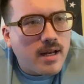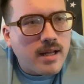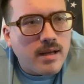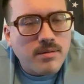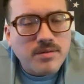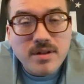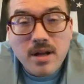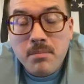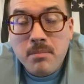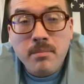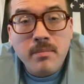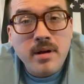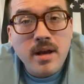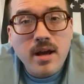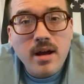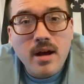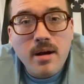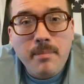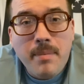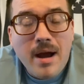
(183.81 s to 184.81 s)
He was telling me
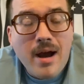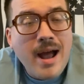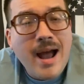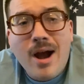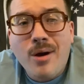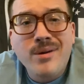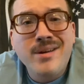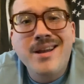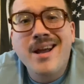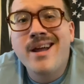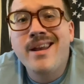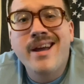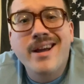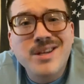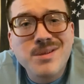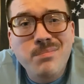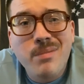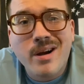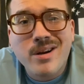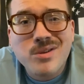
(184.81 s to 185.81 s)
about how he got an
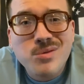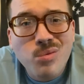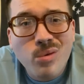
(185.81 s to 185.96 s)
Xbox